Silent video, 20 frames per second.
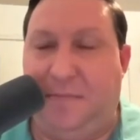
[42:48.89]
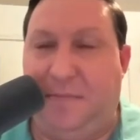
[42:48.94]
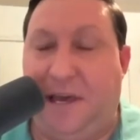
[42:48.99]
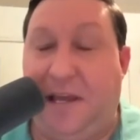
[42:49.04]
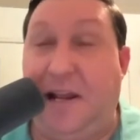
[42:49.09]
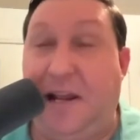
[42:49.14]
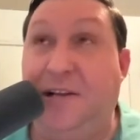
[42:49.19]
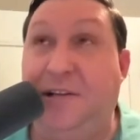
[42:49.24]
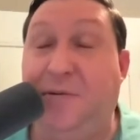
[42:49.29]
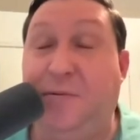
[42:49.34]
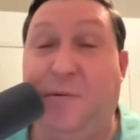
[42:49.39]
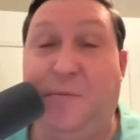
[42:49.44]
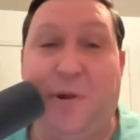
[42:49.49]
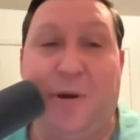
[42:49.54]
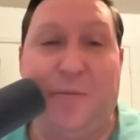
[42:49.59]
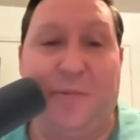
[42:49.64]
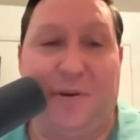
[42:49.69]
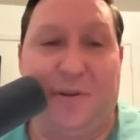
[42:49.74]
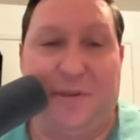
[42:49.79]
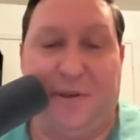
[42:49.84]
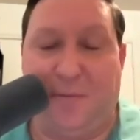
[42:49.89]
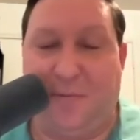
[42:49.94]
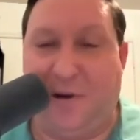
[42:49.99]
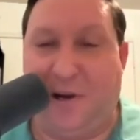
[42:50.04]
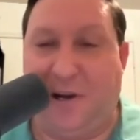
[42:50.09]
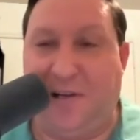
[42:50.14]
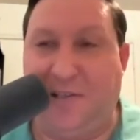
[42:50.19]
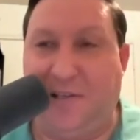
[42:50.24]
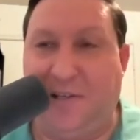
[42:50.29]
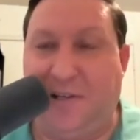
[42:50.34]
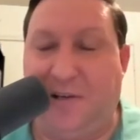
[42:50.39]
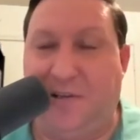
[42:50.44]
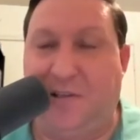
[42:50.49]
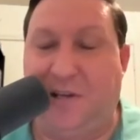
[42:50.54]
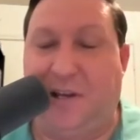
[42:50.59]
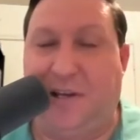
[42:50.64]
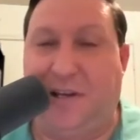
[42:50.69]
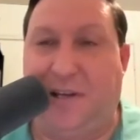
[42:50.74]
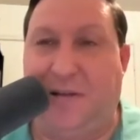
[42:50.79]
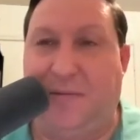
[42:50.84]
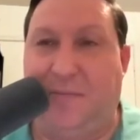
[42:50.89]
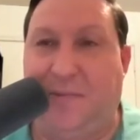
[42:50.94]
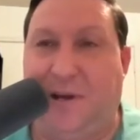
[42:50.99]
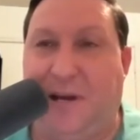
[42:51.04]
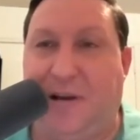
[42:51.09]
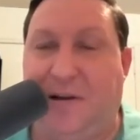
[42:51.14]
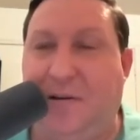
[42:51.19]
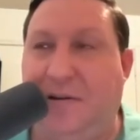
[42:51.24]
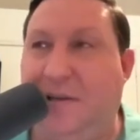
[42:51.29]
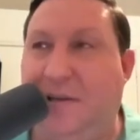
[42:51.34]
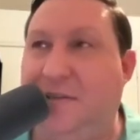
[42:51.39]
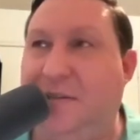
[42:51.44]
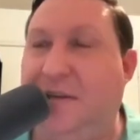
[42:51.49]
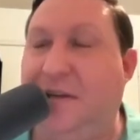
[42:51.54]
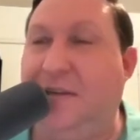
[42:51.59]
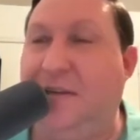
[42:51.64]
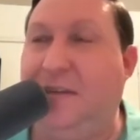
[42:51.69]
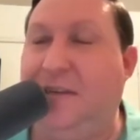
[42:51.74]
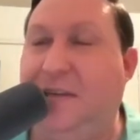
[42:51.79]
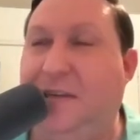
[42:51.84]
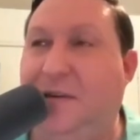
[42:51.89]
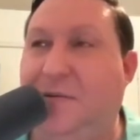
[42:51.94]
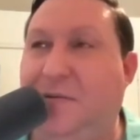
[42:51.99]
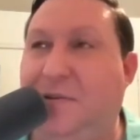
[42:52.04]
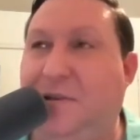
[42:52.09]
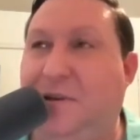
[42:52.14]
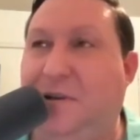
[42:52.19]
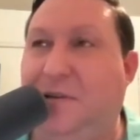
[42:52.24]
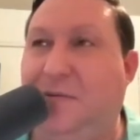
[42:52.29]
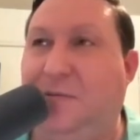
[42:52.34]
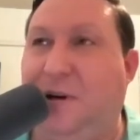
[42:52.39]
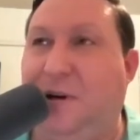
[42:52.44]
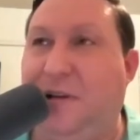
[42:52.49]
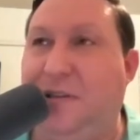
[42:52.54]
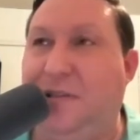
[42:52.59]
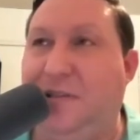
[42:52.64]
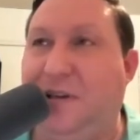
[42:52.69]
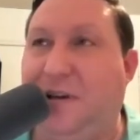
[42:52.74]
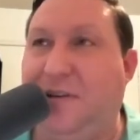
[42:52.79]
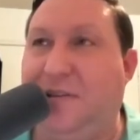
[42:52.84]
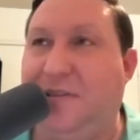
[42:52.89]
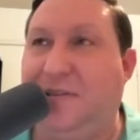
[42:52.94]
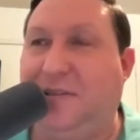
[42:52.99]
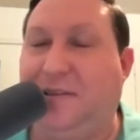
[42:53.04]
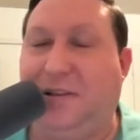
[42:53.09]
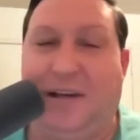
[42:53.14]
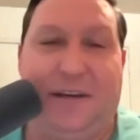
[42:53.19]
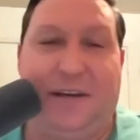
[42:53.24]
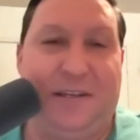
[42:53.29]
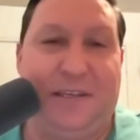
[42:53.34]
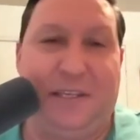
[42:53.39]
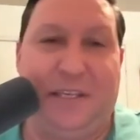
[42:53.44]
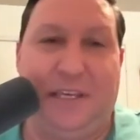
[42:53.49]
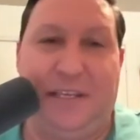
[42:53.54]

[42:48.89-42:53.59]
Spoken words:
And I do remember the project you're talking about because I think it was called what, Tuck's Luck?